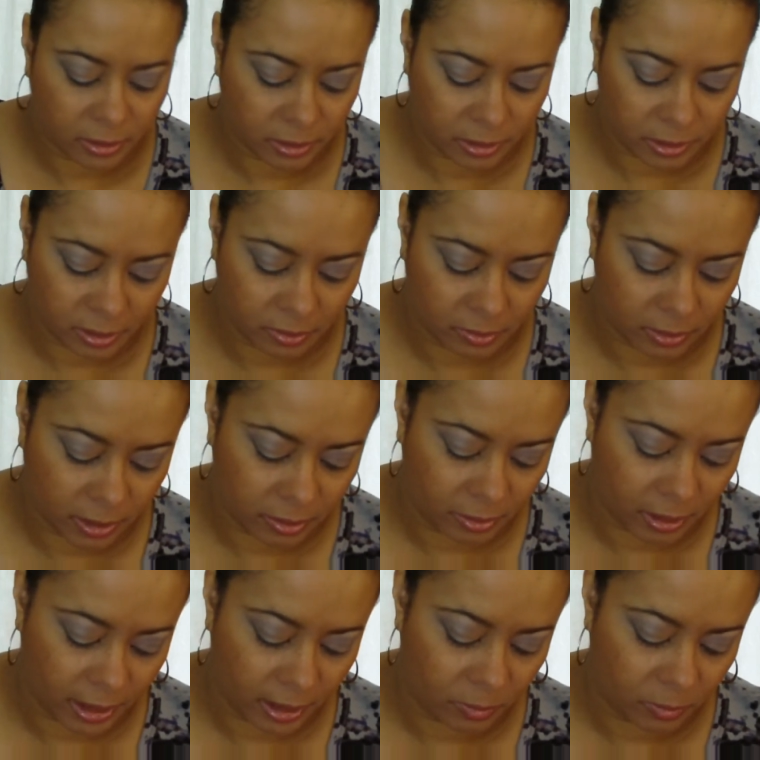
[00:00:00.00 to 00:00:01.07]
So here
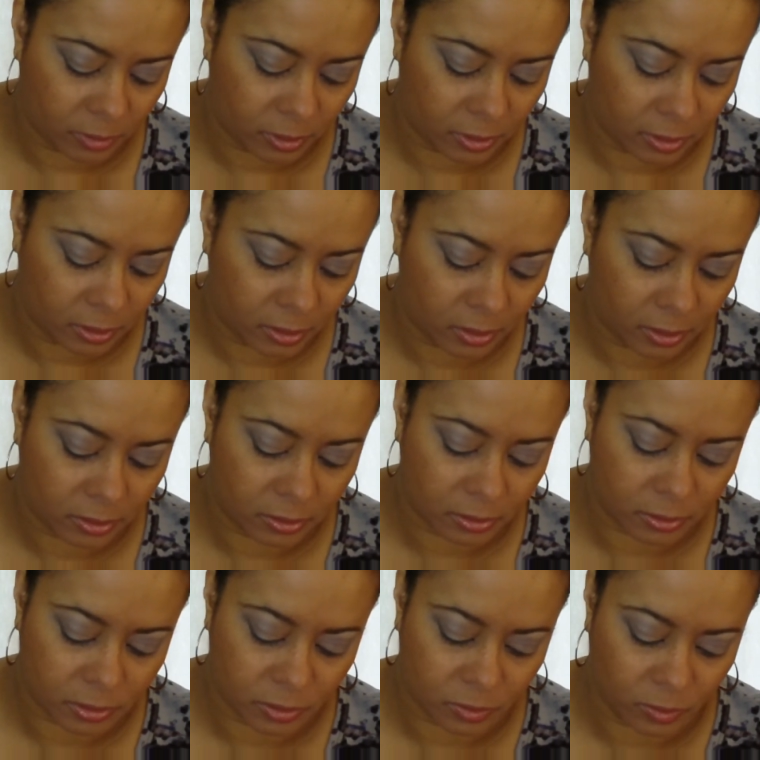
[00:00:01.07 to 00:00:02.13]
I will
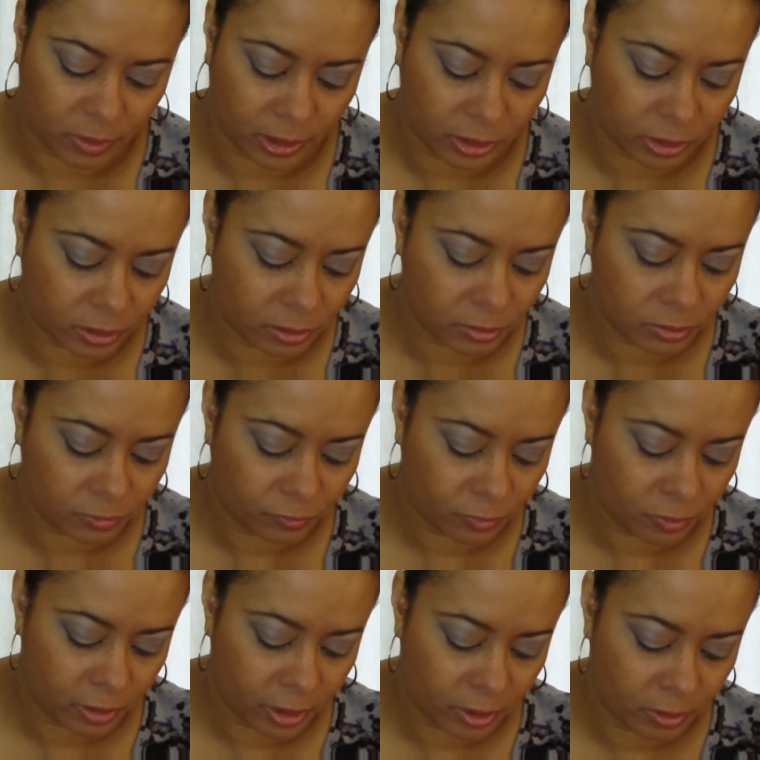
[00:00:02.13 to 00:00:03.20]
swatch those
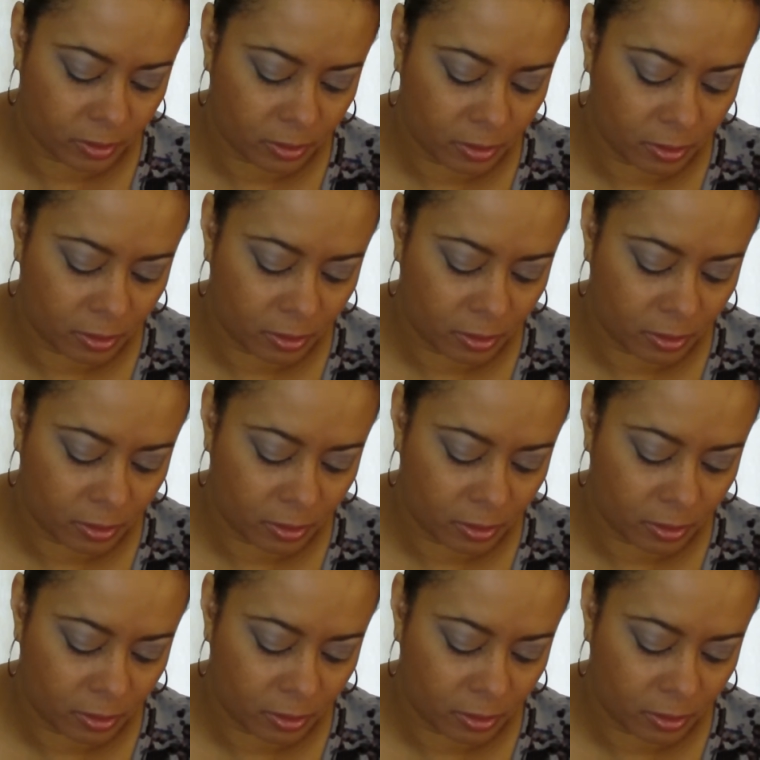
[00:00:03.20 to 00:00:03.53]
for you.